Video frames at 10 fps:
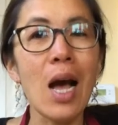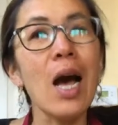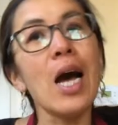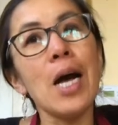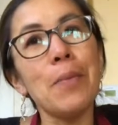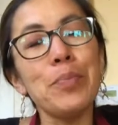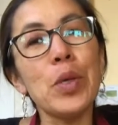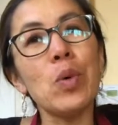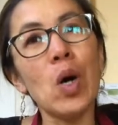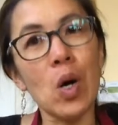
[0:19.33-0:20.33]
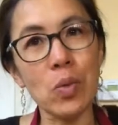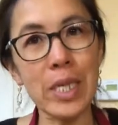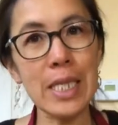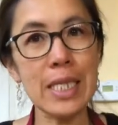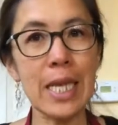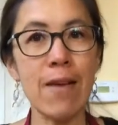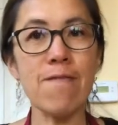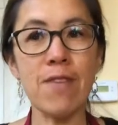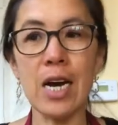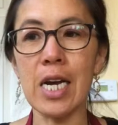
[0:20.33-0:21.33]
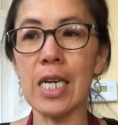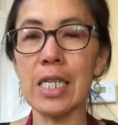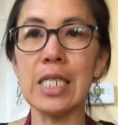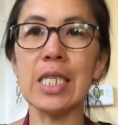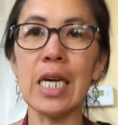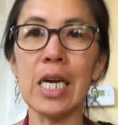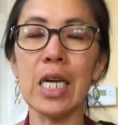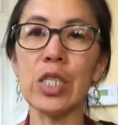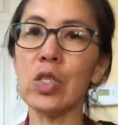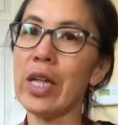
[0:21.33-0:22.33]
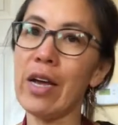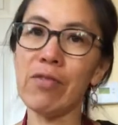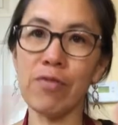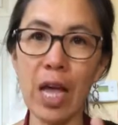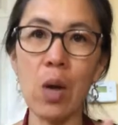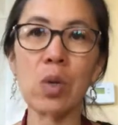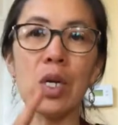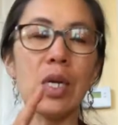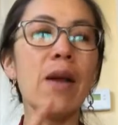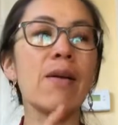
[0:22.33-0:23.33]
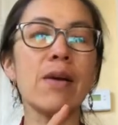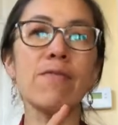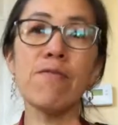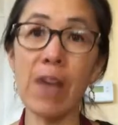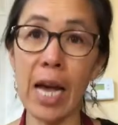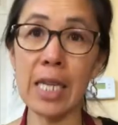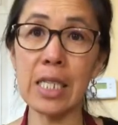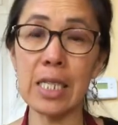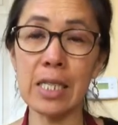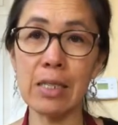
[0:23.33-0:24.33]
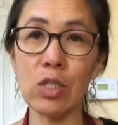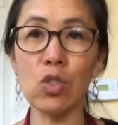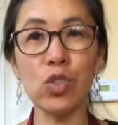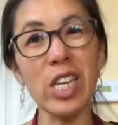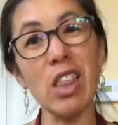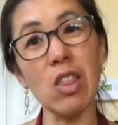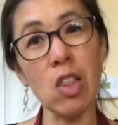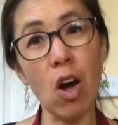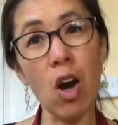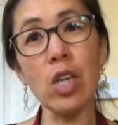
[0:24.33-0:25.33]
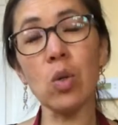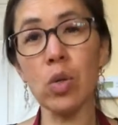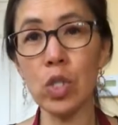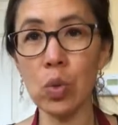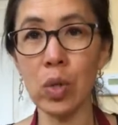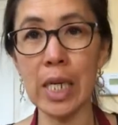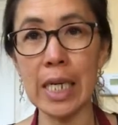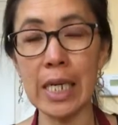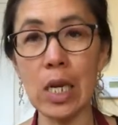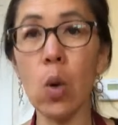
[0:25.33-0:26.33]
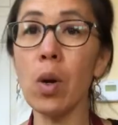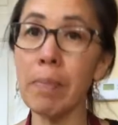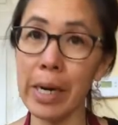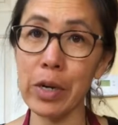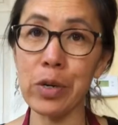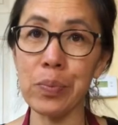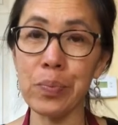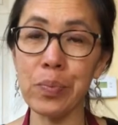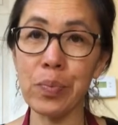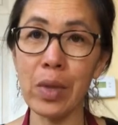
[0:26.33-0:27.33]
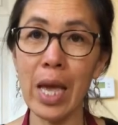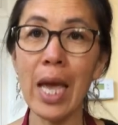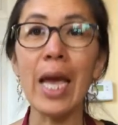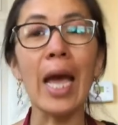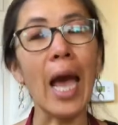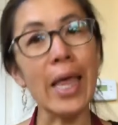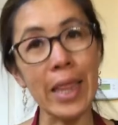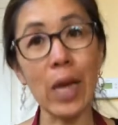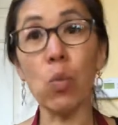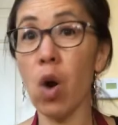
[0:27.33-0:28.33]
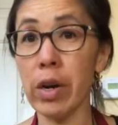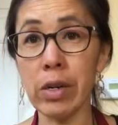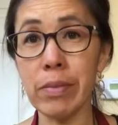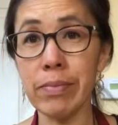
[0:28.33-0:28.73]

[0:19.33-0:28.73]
You will always find you'll have flour, fat, usually lard or shortening or butter, and then water,